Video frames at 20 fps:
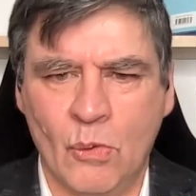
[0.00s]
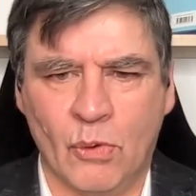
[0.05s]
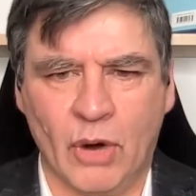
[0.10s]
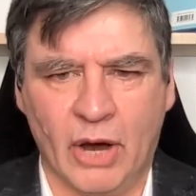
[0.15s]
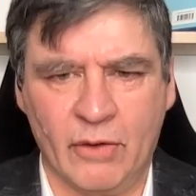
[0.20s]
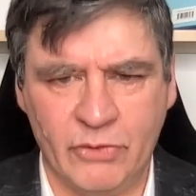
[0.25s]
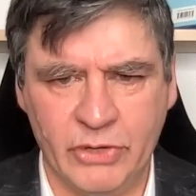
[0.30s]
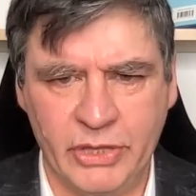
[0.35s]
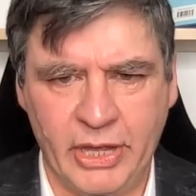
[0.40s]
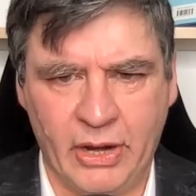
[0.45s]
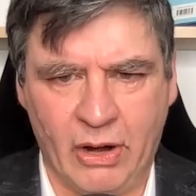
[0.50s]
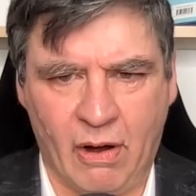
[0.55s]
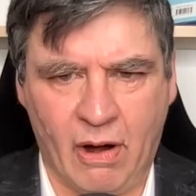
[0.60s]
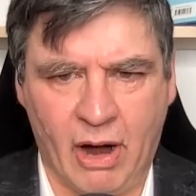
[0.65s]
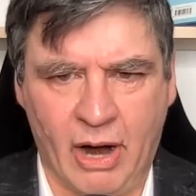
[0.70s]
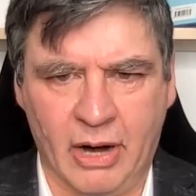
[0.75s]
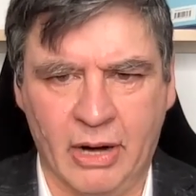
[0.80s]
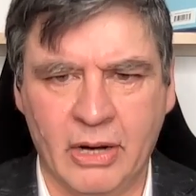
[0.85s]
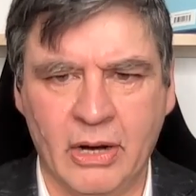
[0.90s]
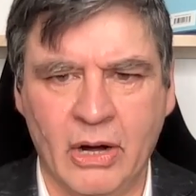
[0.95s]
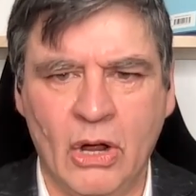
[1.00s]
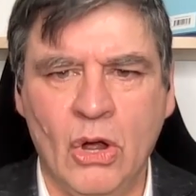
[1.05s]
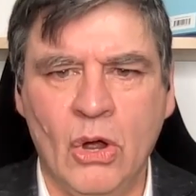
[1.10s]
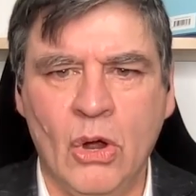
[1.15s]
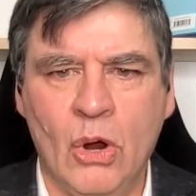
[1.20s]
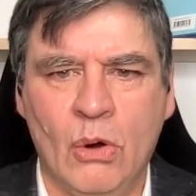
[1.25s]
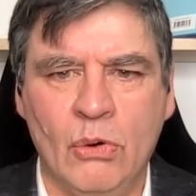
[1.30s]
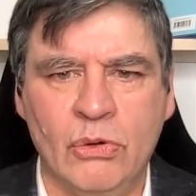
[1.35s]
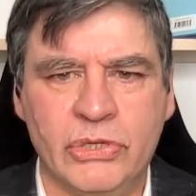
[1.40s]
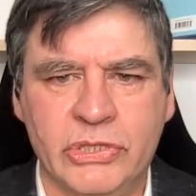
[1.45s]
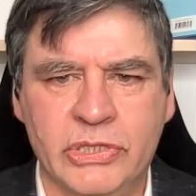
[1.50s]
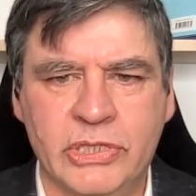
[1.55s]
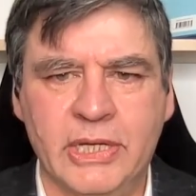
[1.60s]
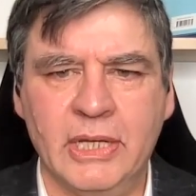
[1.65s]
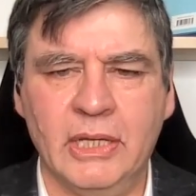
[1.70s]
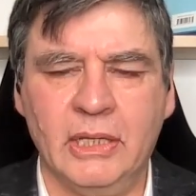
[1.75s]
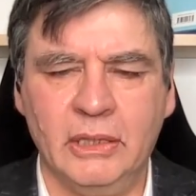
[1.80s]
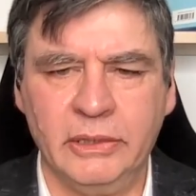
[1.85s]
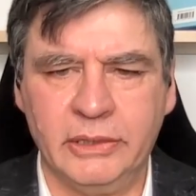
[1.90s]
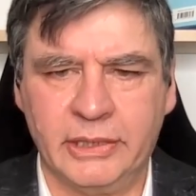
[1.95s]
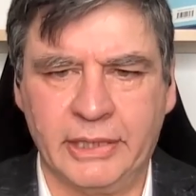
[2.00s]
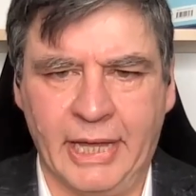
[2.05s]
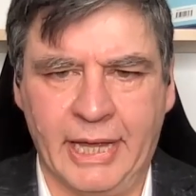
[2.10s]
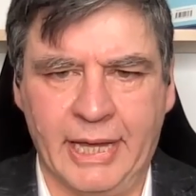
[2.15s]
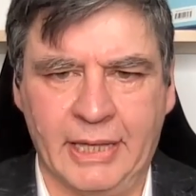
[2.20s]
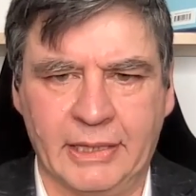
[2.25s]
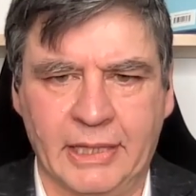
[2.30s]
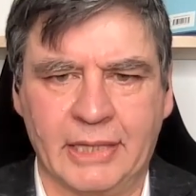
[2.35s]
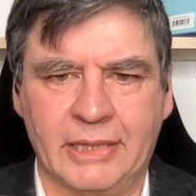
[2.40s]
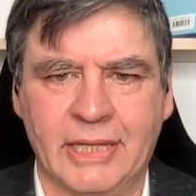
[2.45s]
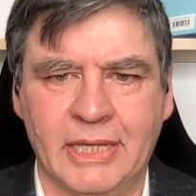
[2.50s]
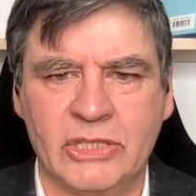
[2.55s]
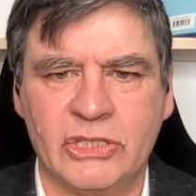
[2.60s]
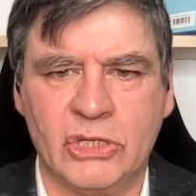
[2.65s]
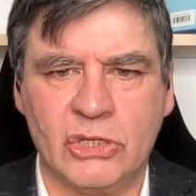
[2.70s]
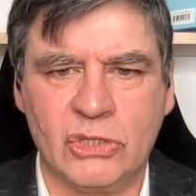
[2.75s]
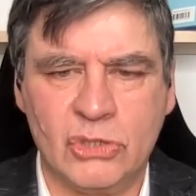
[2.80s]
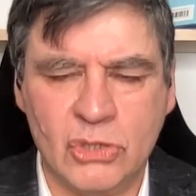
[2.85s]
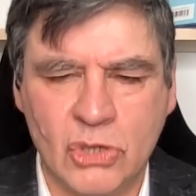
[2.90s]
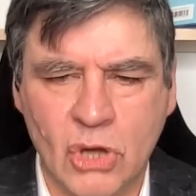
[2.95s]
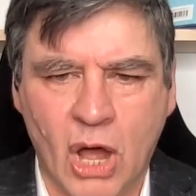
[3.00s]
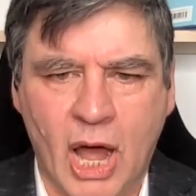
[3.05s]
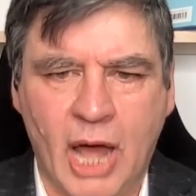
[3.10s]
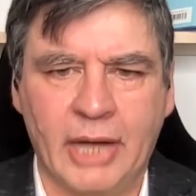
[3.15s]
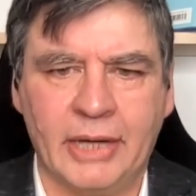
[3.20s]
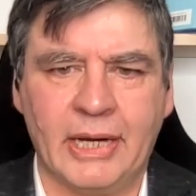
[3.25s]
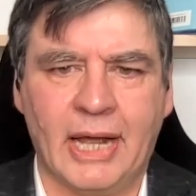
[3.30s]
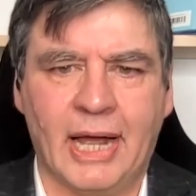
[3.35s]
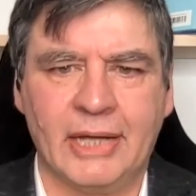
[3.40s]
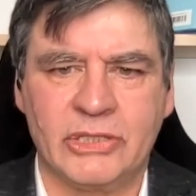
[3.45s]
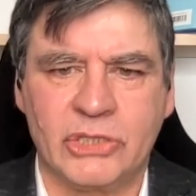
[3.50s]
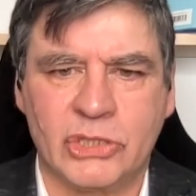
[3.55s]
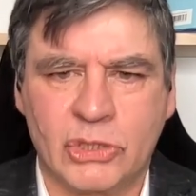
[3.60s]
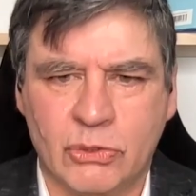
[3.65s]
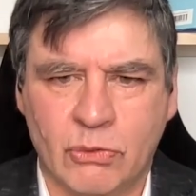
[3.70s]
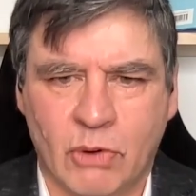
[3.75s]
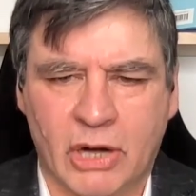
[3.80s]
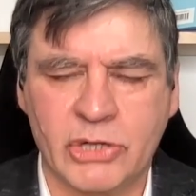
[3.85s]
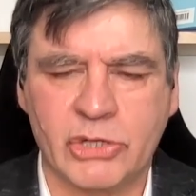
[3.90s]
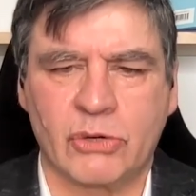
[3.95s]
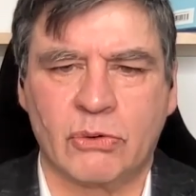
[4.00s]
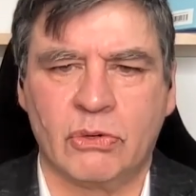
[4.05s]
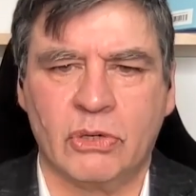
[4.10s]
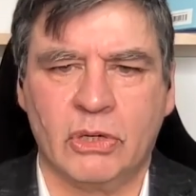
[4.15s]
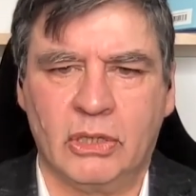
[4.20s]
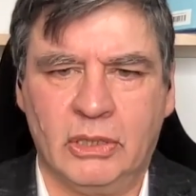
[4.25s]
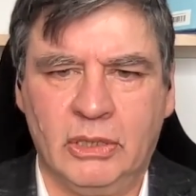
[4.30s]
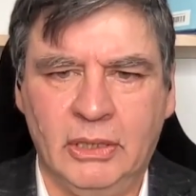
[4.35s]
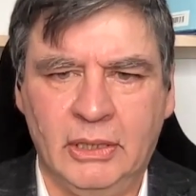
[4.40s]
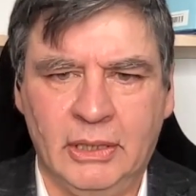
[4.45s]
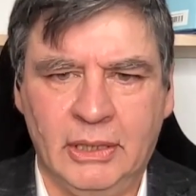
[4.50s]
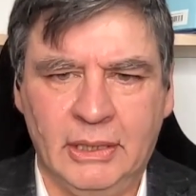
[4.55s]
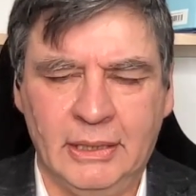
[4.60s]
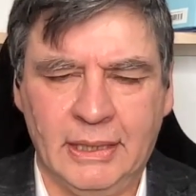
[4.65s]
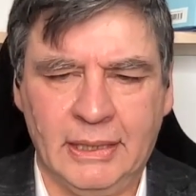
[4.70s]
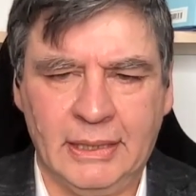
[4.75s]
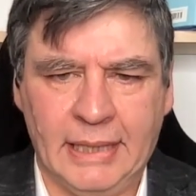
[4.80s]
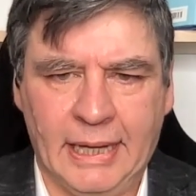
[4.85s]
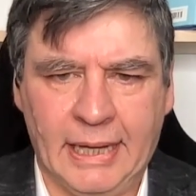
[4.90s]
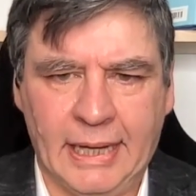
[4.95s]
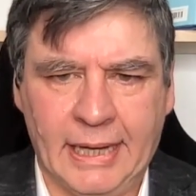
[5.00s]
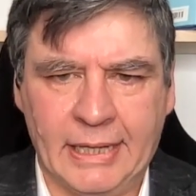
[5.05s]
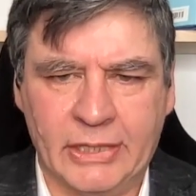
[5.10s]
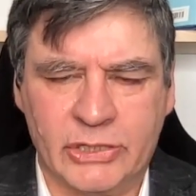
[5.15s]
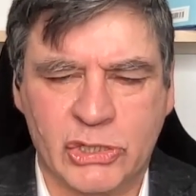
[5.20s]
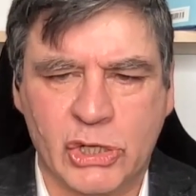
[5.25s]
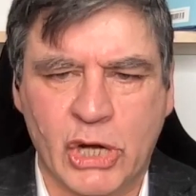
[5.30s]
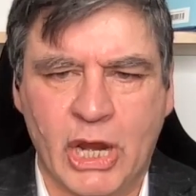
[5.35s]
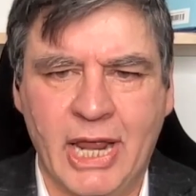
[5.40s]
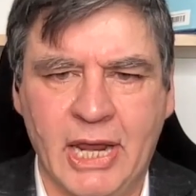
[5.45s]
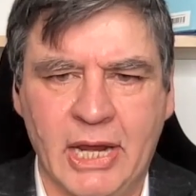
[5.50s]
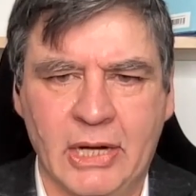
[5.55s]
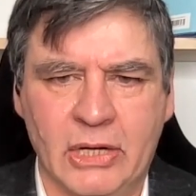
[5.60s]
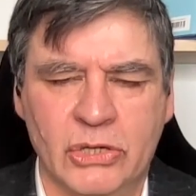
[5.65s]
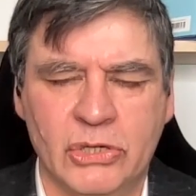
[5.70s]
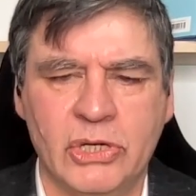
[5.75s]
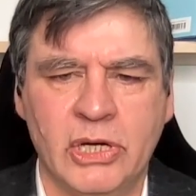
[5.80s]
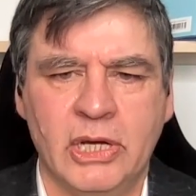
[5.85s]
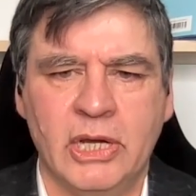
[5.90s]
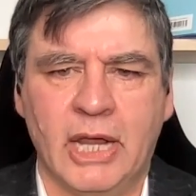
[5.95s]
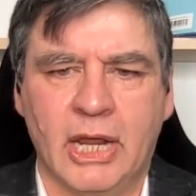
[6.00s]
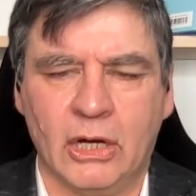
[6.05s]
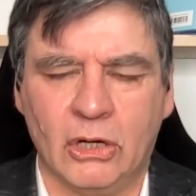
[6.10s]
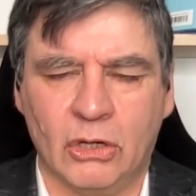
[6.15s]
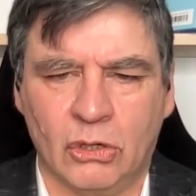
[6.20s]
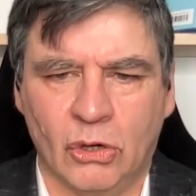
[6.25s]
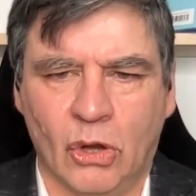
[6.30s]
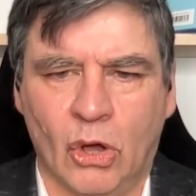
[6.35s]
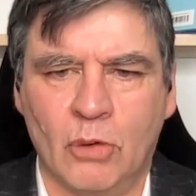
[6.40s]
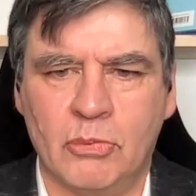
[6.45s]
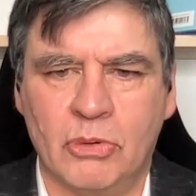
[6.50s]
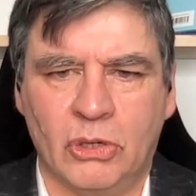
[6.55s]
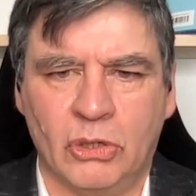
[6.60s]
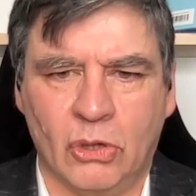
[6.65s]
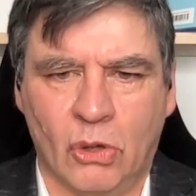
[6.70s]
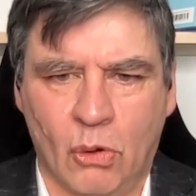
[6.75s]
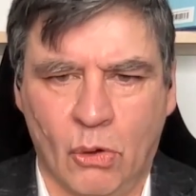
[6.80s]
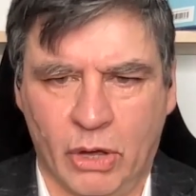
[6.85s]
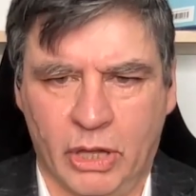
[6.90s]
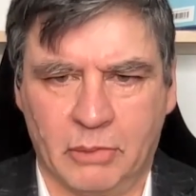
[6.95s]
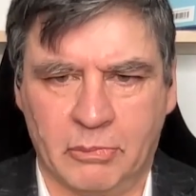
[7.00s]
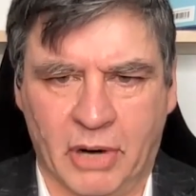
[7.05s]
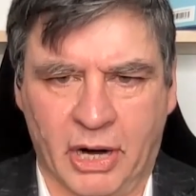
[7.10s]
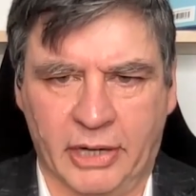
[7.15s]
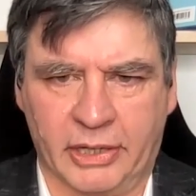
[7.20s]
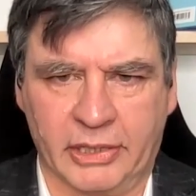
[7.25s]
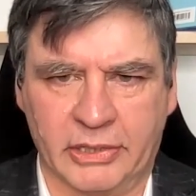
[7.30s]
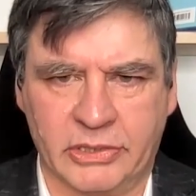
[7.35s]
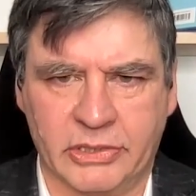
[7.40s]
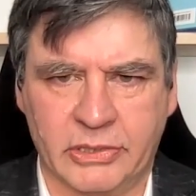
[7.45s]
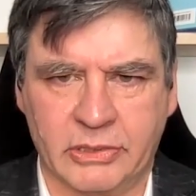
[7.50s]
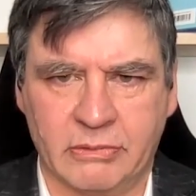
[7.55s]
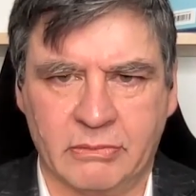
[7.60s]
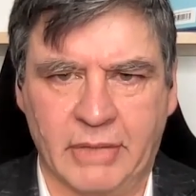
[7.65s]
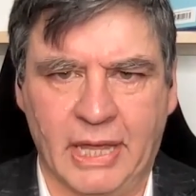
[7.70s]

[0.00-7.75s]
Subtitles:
wherever they are, who still think that this is not a structural change in global oil markets.